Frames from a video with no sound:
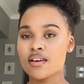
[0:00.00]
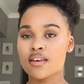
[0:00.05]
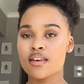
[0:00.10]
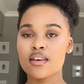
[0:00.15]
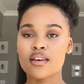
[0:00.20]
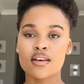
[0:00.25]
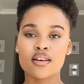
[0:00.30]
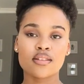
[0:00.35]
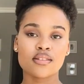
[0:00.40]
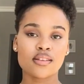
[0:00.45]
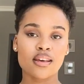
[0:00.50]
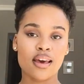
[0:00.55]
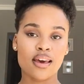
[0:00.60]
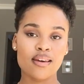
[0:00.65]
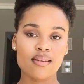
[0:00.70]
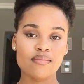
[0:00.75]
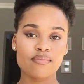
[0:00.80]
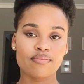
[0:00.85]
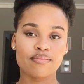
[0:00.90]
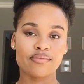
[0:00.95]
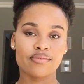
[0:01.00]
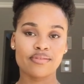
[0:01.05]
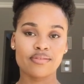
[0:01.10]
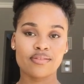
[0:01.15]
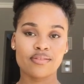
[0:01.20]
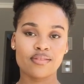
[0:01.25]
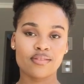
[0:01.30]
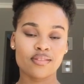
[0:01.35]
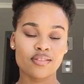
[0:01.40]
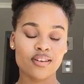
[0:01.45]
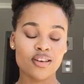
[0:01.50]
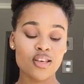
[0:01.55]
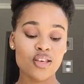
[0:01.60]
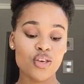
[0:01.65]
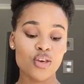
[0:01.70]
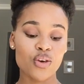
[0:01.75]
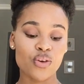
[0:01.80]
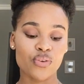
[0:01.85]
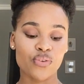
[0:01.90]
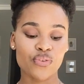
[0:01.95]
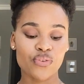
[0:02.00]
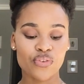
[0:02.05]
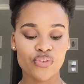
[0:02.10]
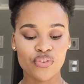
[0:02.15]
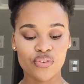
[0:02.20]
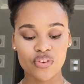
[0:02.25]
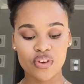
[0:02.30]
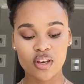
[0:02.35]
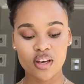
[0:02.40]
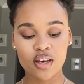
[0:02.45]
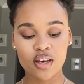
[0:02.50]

Yeah, type. Yes.